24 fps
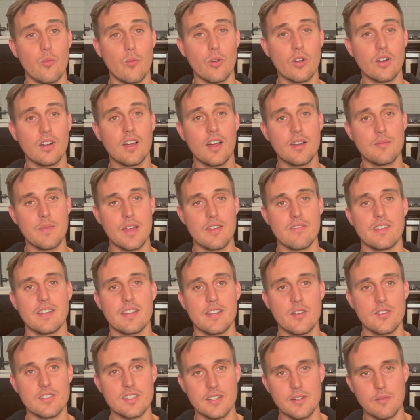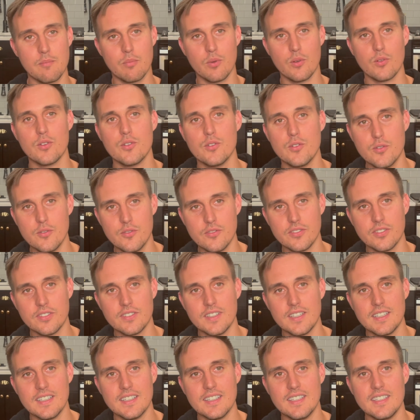work on my videos and improve.
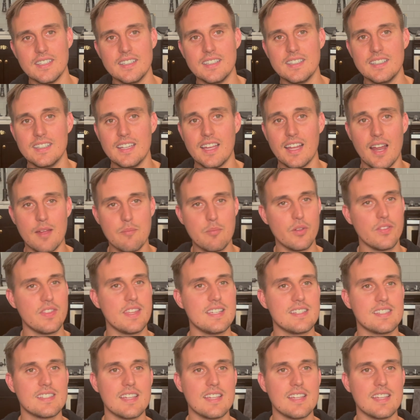And I put these